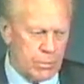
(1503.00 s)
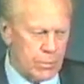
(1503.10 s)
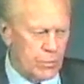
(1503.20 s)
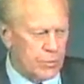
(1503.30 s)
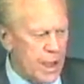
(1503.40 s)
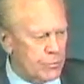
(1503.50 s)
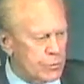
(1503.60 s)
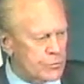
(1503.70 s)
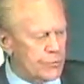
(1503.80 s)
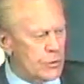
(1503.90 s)
When that
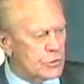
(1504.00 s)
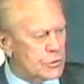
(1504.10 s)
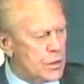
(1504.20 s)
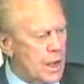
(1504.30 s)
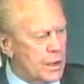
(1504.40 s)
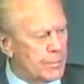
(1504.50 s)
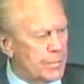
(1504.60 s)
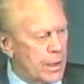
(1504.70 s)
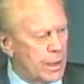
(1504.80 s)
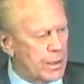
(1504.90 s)
was first signed
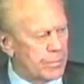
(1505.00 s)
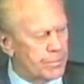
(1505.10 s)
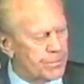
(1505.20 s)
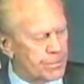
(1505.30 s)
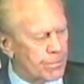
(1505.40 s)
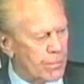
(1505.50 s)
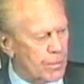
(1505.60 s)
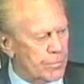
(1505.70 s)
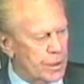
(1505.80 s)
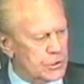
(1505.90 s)
by
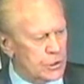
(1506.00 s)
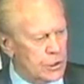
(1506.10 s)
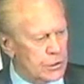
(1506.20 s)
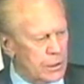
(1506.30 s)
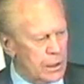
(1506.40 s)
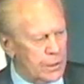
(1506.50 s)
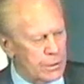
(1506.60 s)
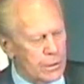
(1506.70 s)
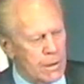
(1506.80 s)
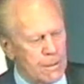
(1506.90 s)
President
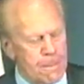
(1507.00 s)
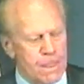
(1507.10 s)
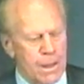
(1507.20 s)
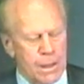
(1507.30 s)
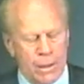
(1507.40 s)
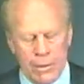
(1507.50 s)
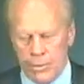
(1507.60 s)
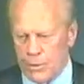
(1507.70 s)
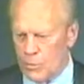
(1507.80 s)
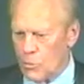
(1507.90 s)
Clinton,
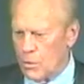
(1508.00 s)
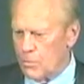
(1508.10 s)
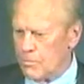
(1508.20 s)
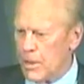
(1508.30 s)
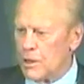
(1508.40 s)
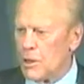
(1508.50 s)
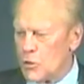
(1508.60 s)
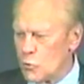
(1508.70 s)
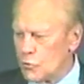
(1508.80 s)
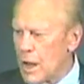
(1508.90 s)
there were many
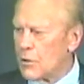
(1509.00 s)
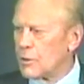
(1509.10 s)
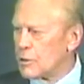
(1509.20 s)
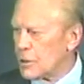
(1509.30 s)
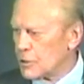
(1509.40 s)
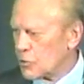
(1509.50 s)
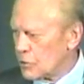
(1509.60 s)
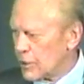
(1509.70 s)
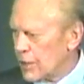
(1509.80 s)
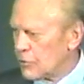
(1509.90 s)
who doubted it
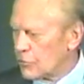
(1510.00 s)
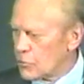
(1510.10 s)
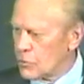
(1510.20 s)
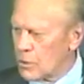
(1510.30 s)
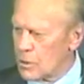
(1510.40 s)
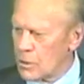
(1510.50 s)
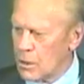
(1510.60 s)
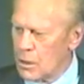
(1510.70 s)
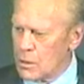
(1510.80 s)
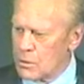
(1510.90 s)
could get through the
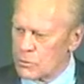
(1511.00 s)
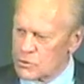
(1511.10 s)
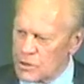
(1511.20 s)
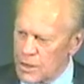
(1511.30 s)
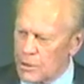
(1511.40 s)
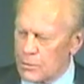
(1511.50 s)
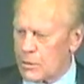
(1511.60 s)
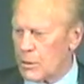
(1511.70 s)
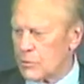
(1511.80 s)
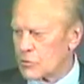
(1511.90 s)
Senate,
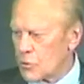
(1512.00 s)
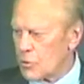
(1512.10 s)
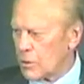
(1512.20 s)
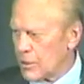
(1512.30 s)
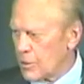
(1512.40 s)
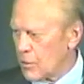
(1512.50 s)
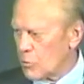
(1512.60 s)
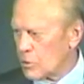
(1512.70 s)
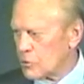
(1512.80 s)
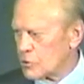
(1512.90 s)
and certainly there
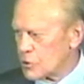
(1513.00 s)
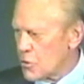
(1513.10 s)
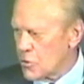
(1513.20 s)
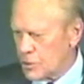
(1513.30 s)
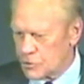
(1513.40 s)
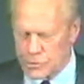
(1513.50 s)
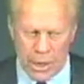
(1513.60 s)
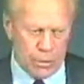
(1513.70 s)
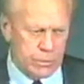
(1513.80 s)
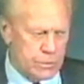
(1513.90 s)
were serious
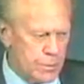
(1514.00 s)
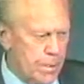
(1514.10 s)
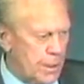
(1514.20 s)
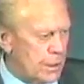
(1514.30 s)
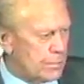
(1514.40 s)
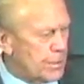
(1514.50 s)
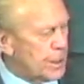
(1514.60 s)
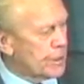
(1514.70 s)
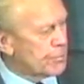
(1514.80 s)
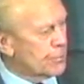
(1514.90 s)
doubts about it
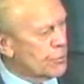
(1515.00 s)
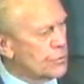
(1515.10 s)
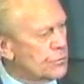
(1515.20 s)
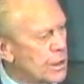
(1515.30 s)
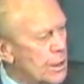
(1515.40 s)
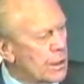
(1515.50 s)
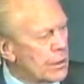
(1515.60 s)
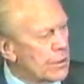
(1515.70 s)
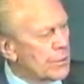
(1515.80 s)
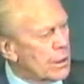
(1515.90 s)
being approved
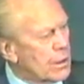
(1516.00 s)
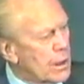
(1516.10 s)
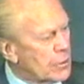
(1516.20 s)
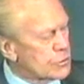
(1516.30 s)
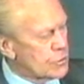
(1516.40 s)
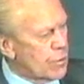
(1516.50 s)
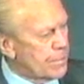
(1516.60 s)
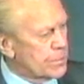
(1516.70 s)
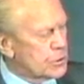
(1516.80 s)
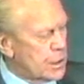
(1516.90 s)
in the House of
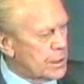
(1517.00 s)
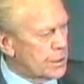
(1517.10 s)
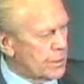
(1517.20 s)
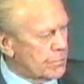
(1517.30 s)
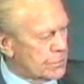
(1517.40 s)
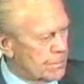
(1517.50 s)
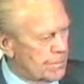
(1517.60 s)
Representatives.